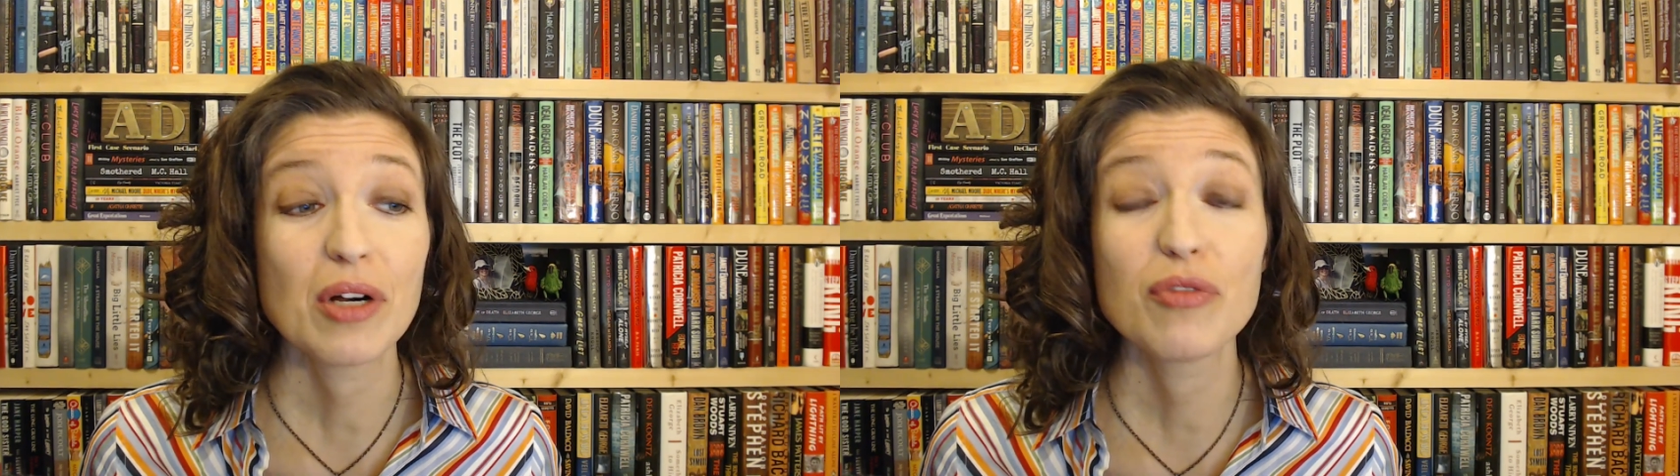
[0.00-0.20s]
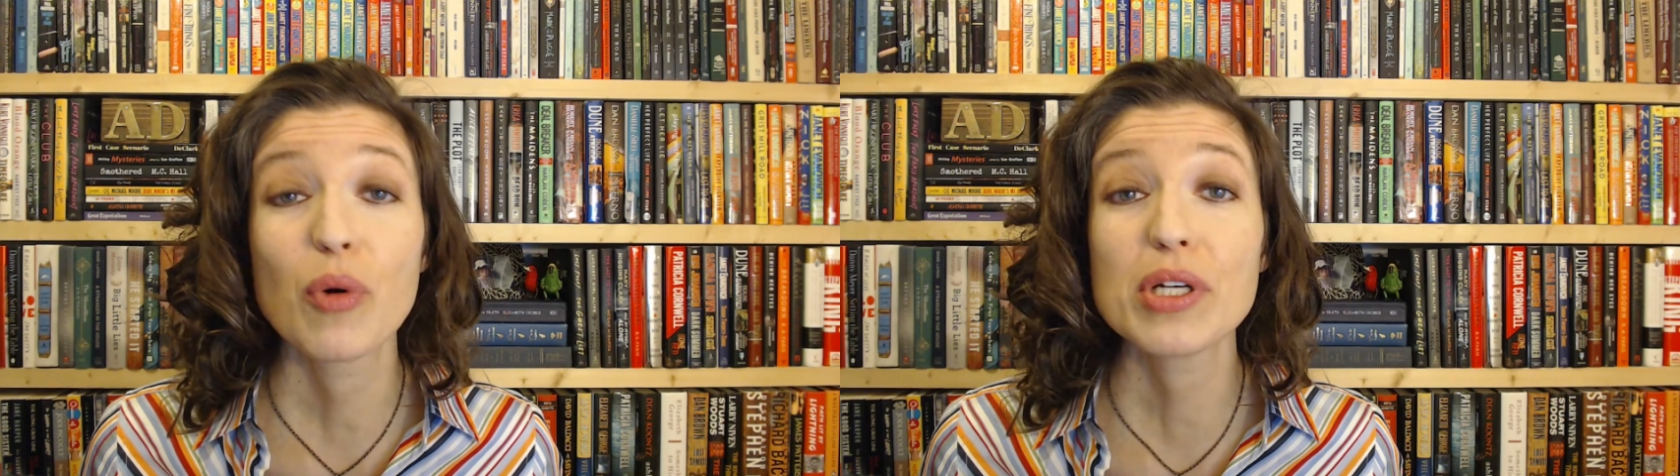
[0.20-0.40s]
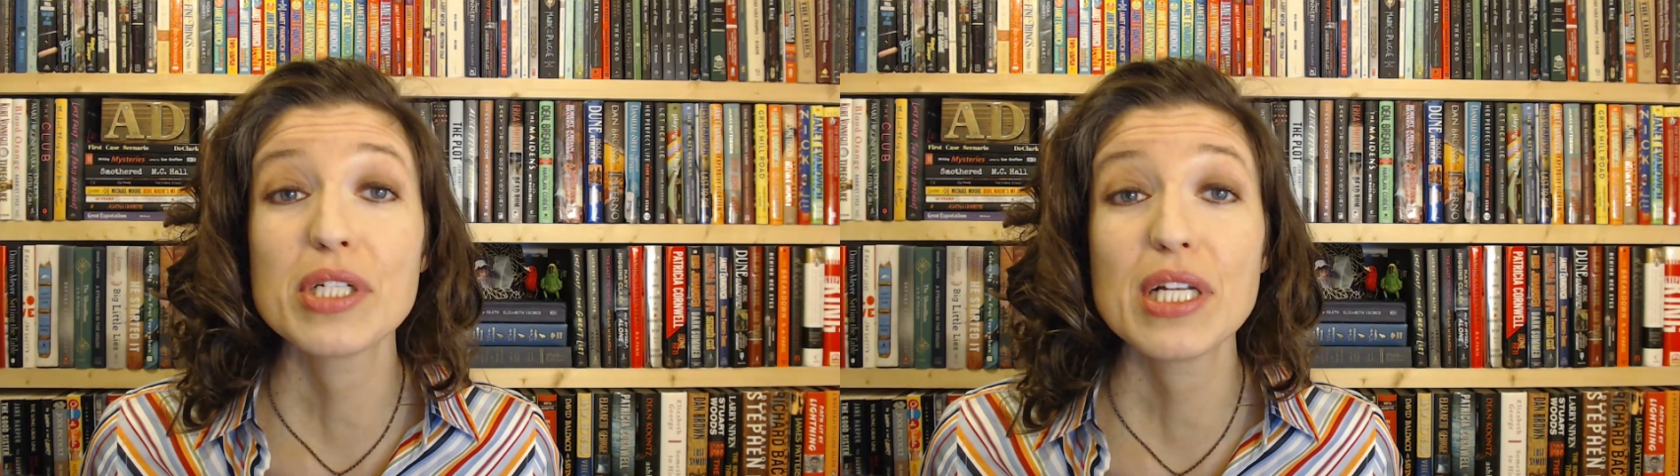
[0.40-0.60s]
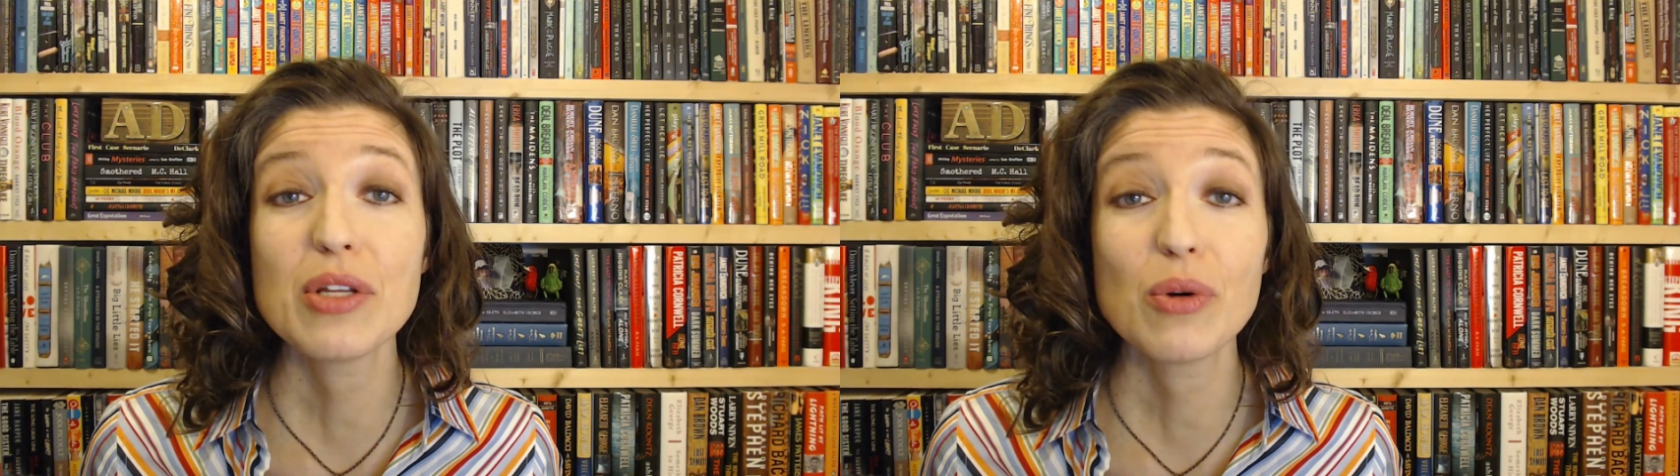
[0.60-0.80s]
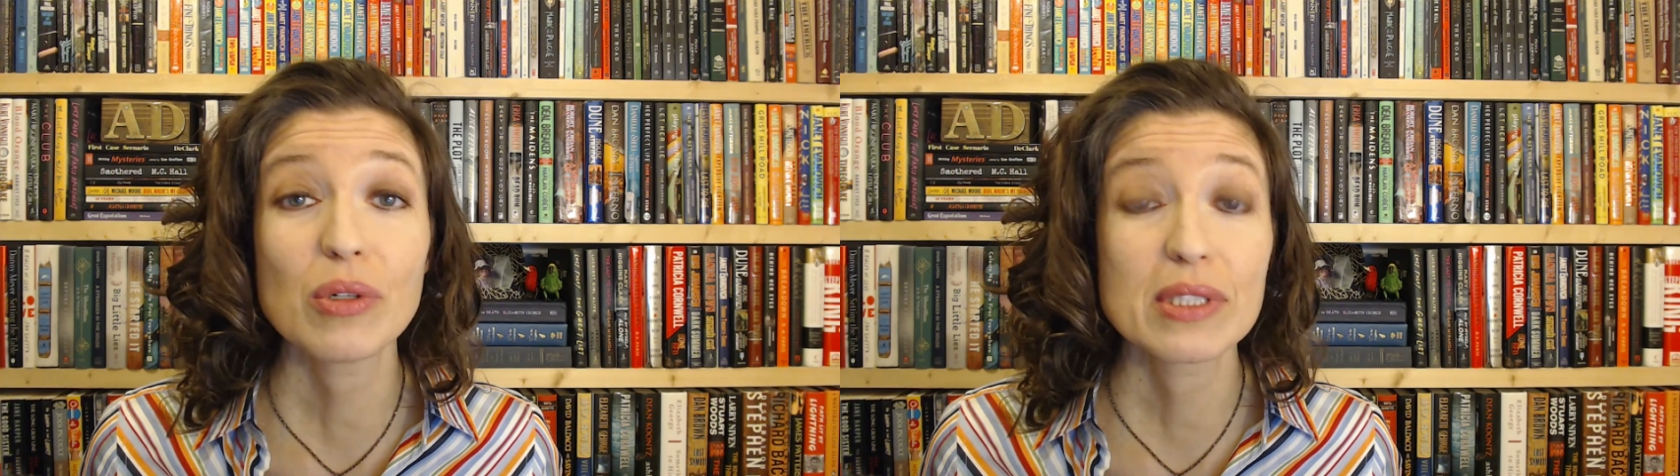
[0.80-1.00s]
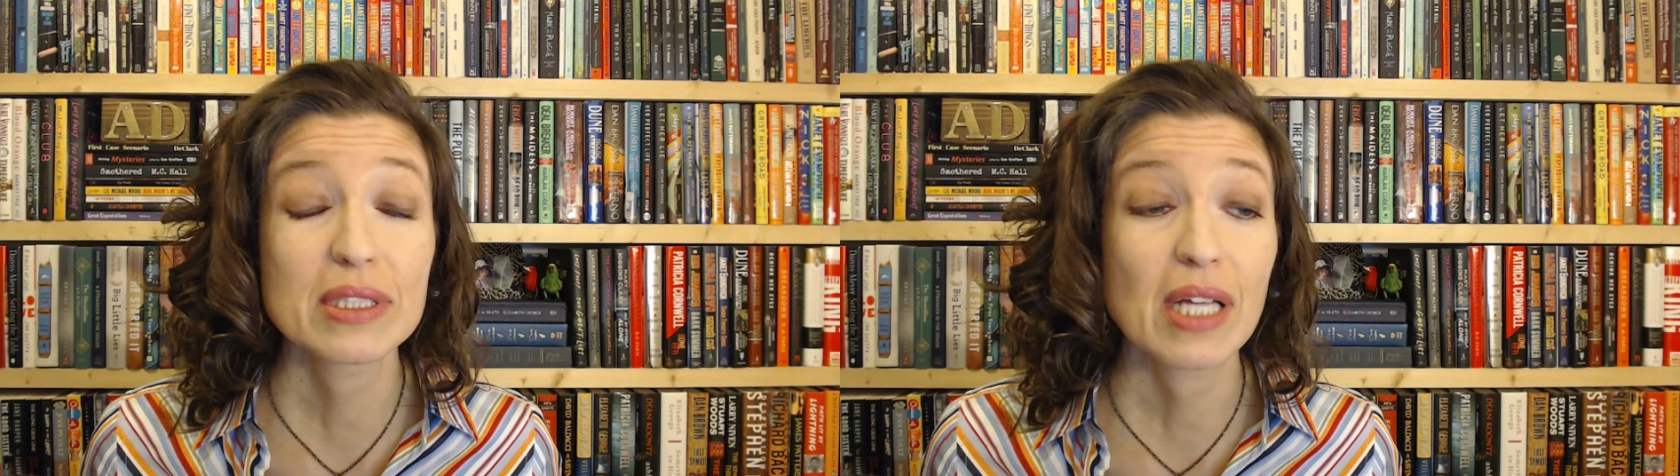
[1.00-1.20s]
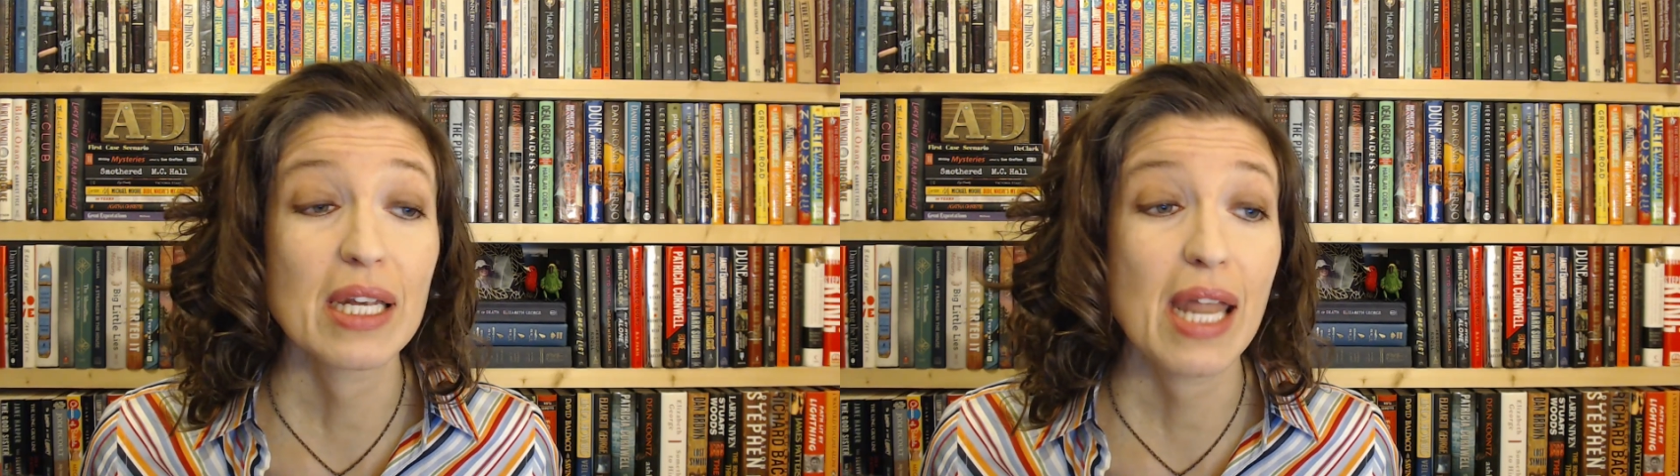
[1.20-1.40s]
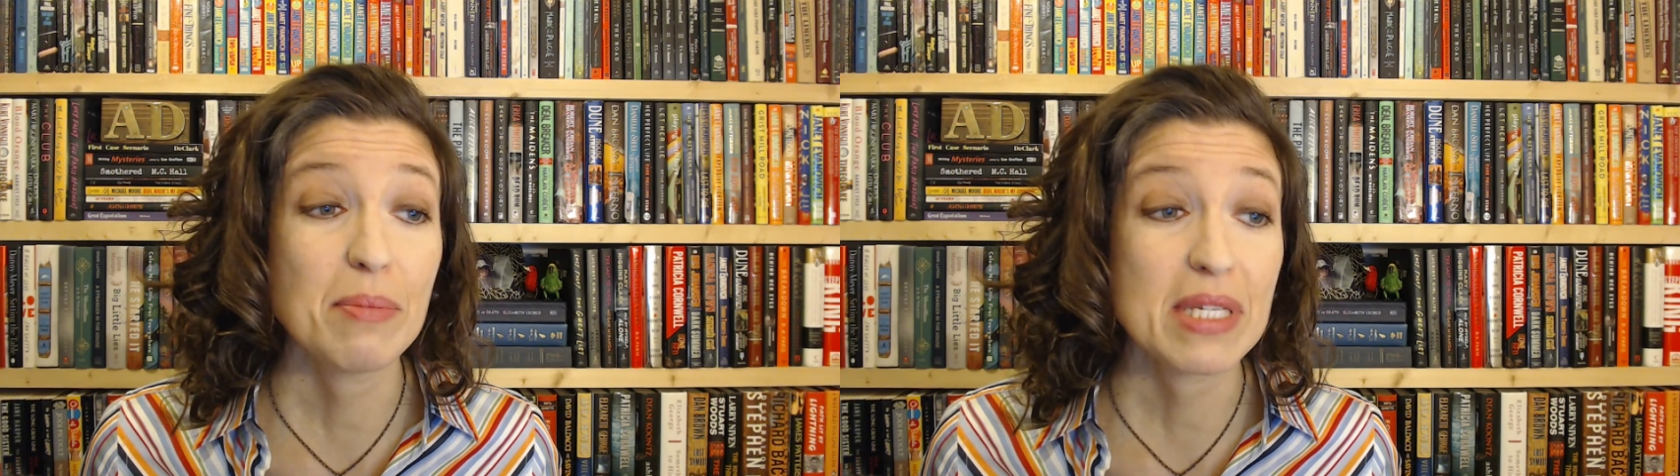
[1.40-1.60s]
14-year-old son
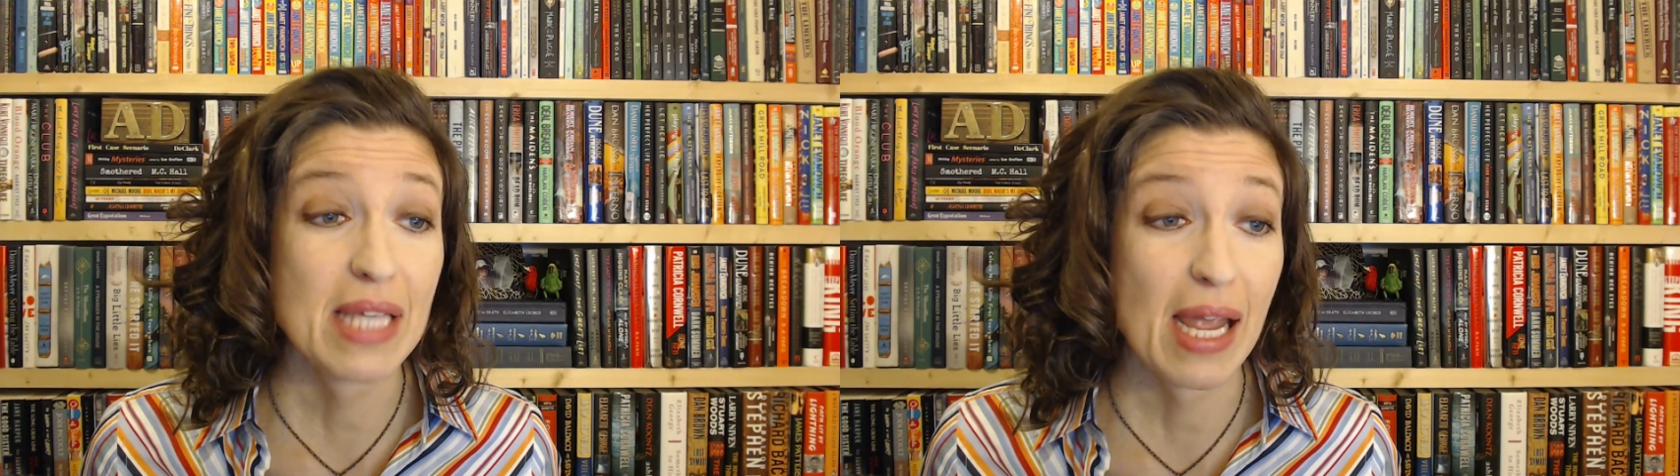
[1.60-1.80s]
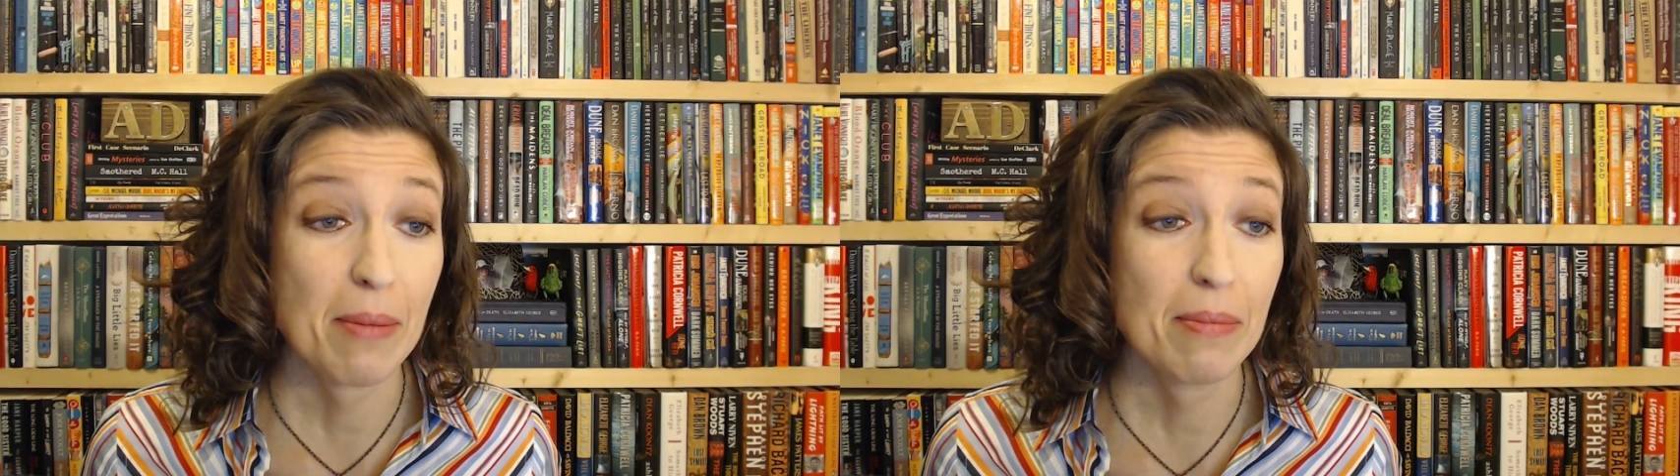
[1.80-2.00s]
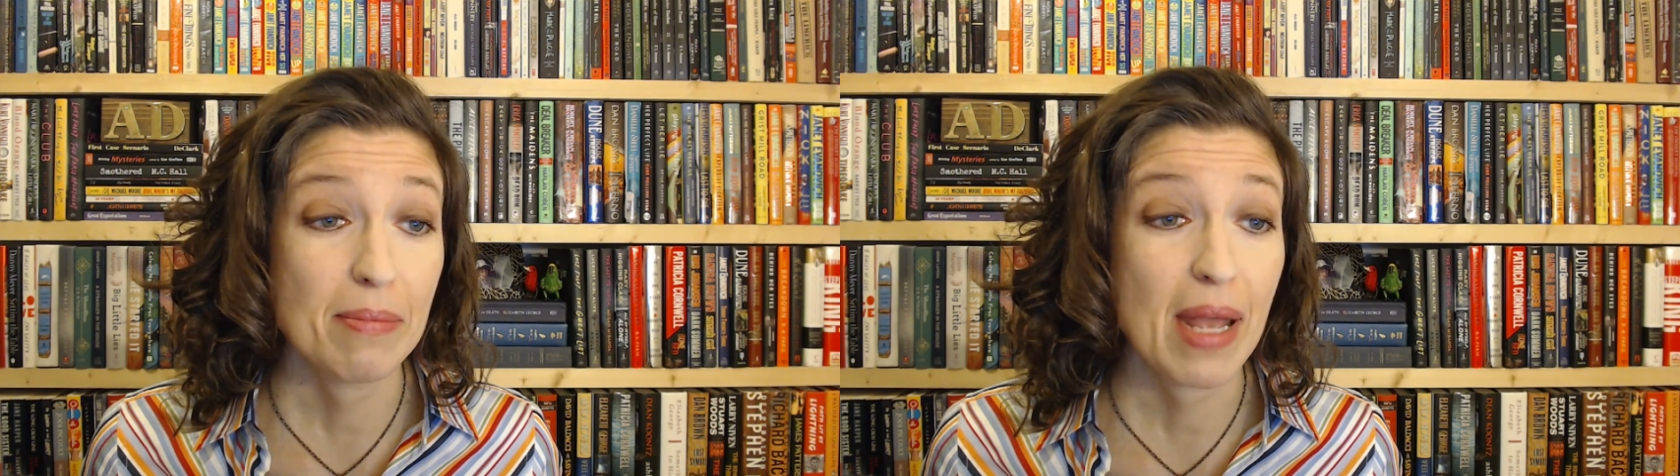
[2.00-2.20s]
named Sam,